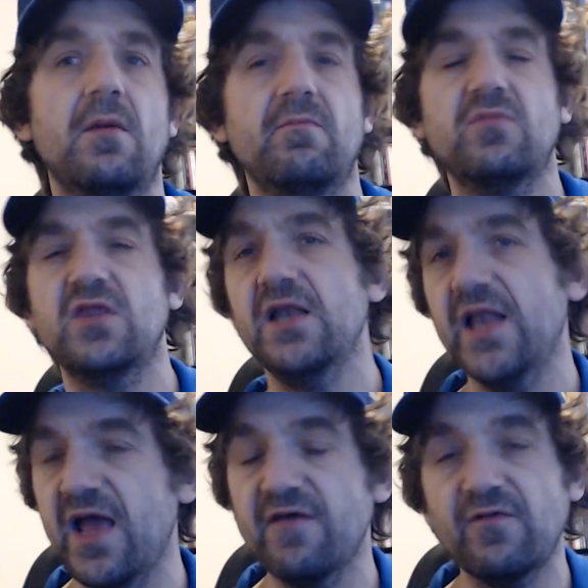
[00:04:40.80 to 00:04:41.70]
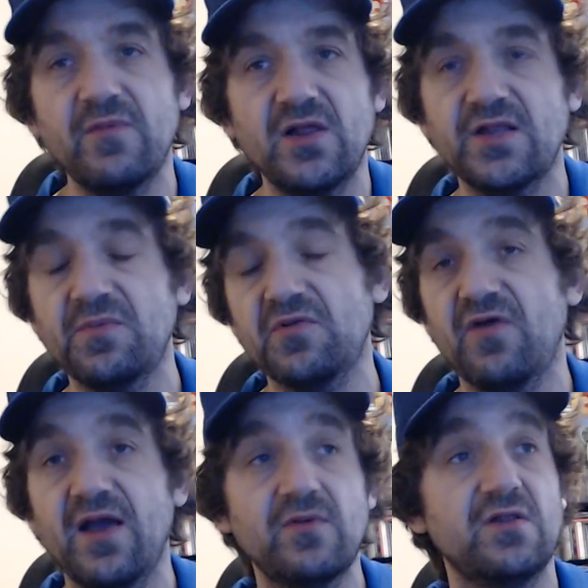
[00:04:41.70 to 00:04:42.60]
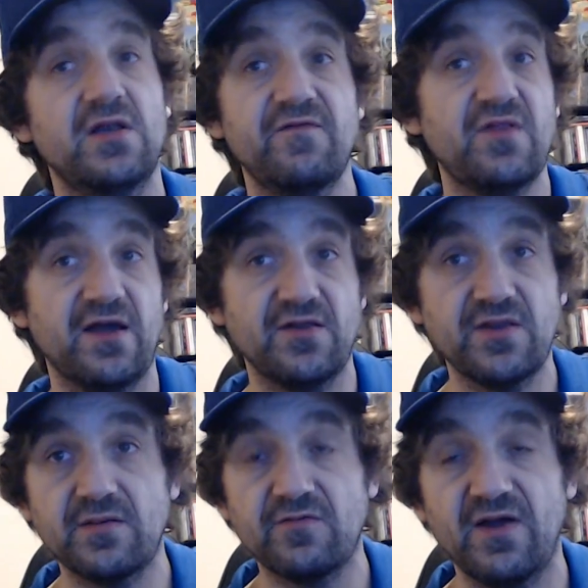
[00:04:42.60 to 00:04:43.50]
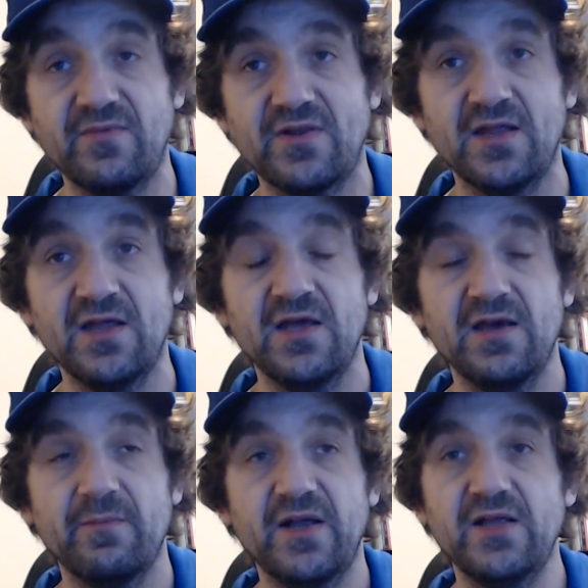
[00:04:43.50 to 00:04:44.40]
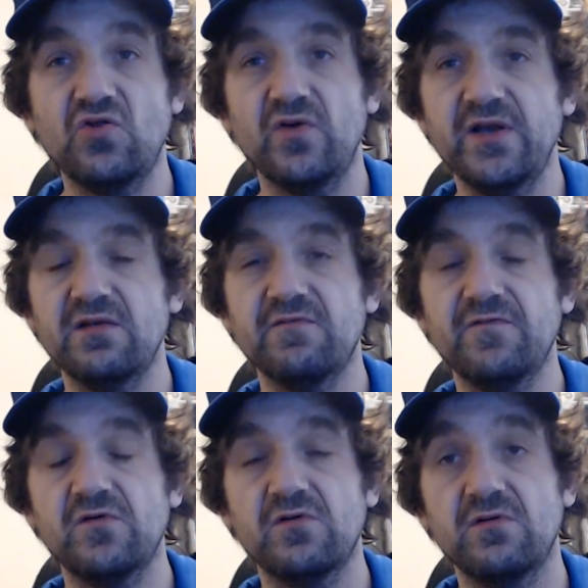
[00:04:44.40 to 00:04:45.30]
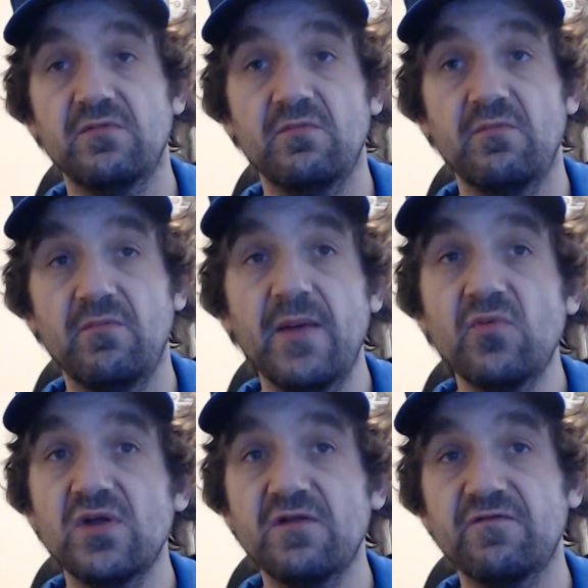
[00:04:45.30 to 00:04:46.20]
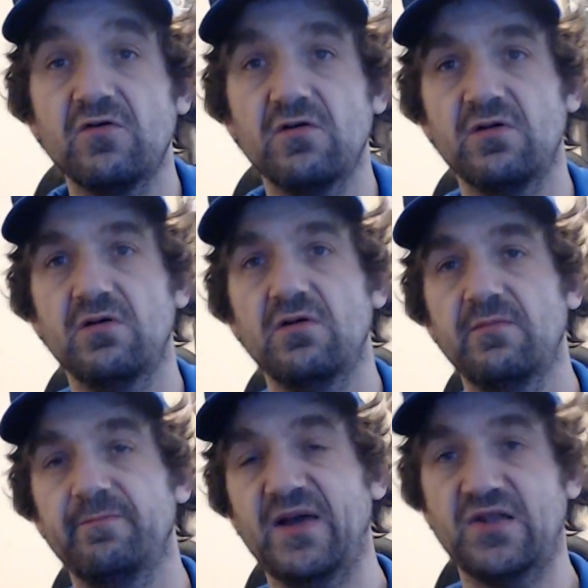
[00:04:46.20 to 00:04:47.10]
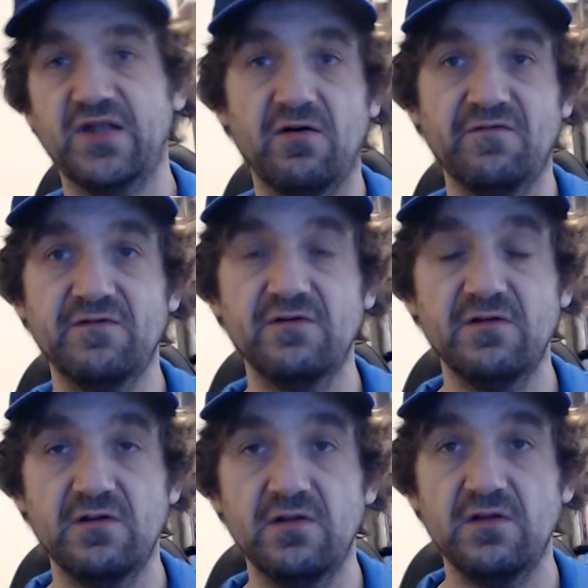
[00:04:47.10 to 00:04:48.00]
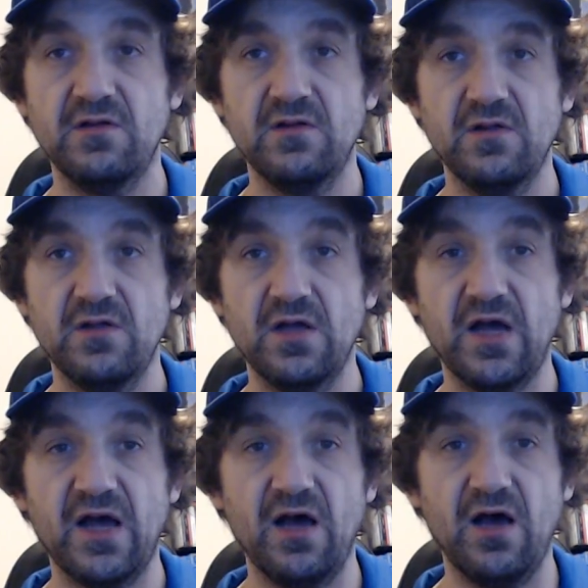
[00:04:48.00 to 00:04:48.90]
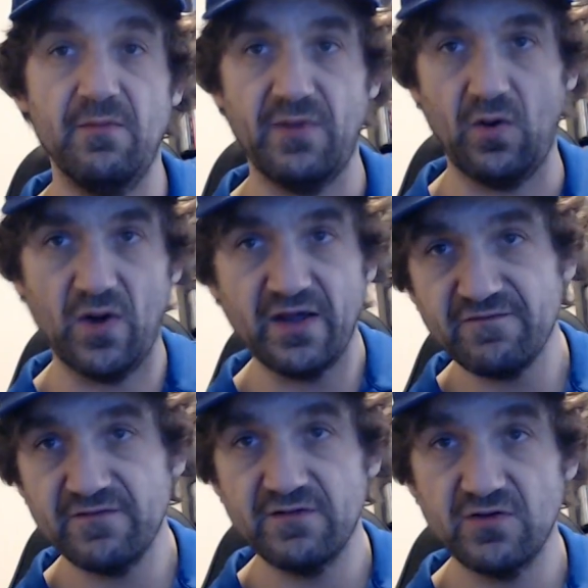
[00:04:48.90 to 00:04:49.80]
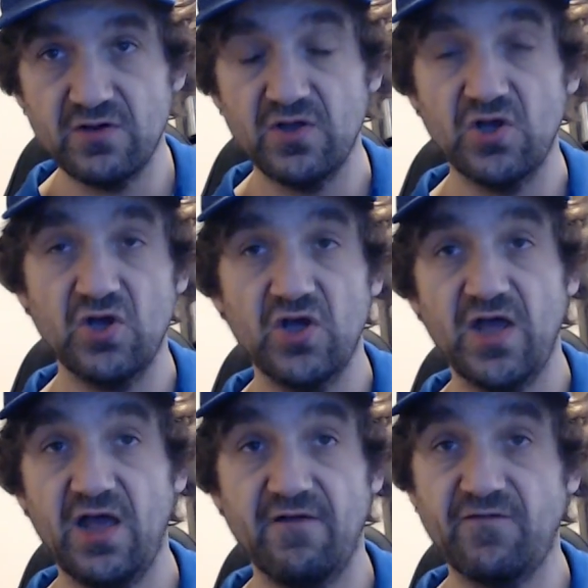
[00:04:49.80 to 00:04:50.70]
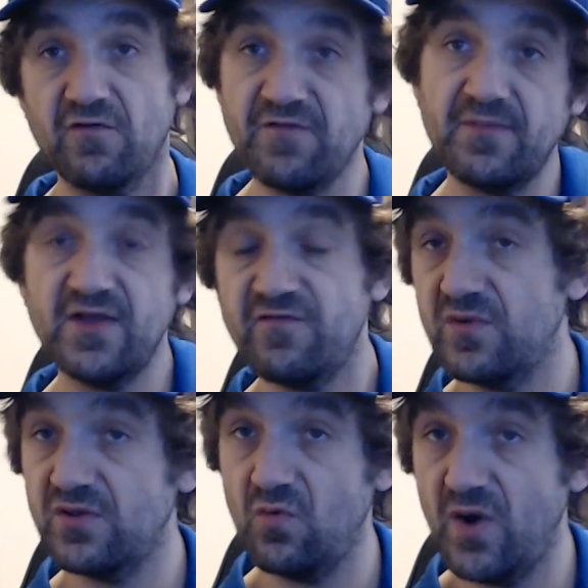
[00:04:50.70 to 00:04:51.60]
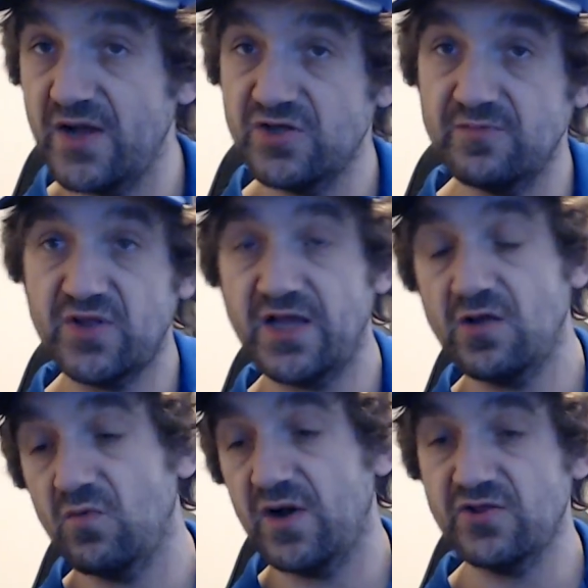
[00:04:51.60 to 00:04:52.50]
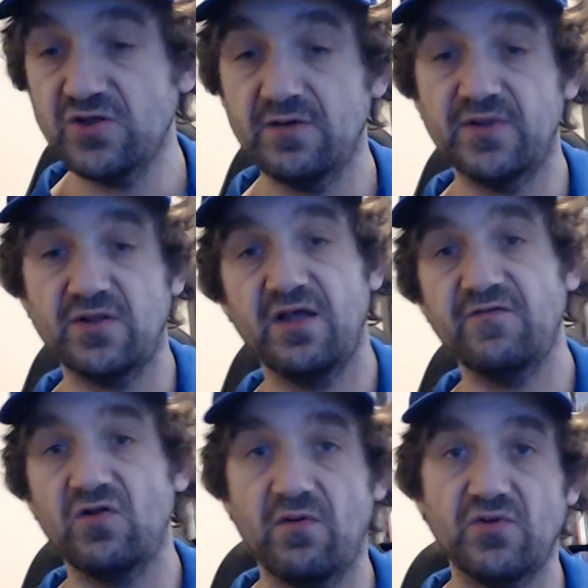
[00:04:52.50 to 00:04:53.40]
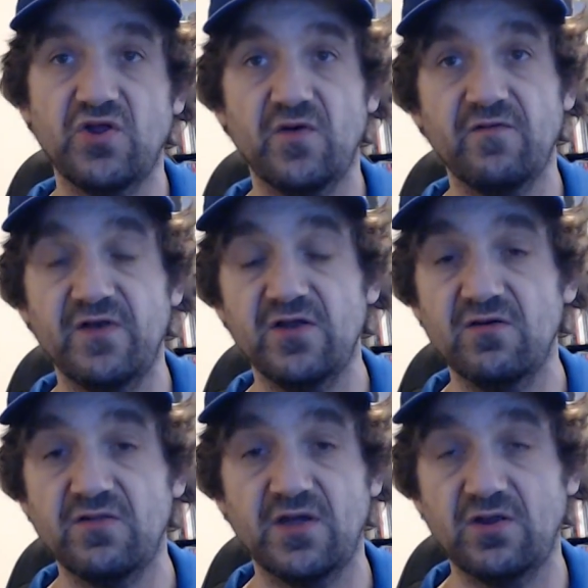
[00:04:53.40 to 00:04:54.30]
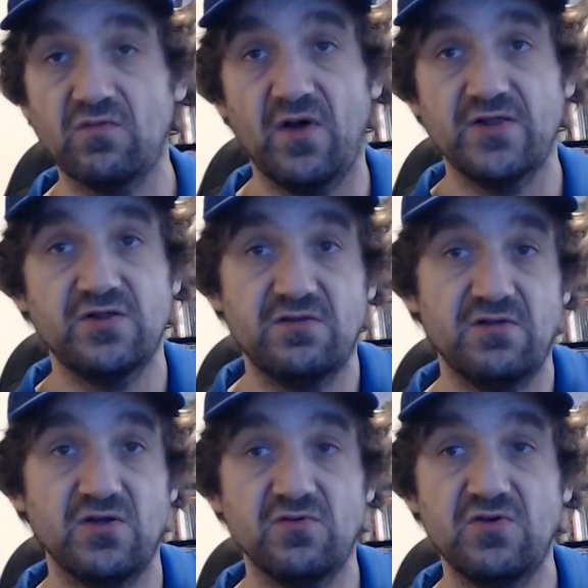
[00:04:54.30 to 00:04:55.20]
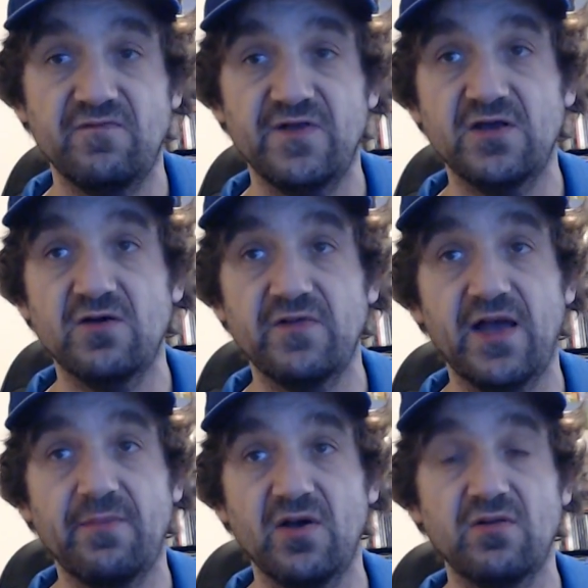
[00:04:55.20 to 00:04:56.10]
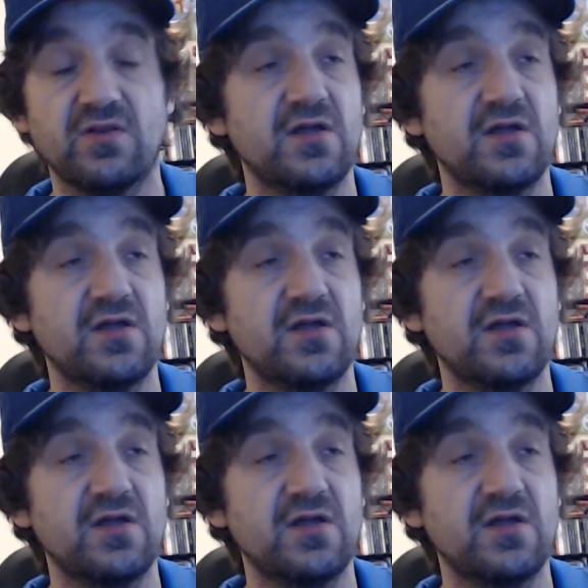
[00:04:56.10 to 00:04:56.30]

didn't have a million subscribers, didn't have a thousand subscribers, but I enjoyed it for memories for myself, uh, my wife, if her family ever wants to watch them, they can watch them instead of you know always sharing videos. They can just watch the YouTube video that I post.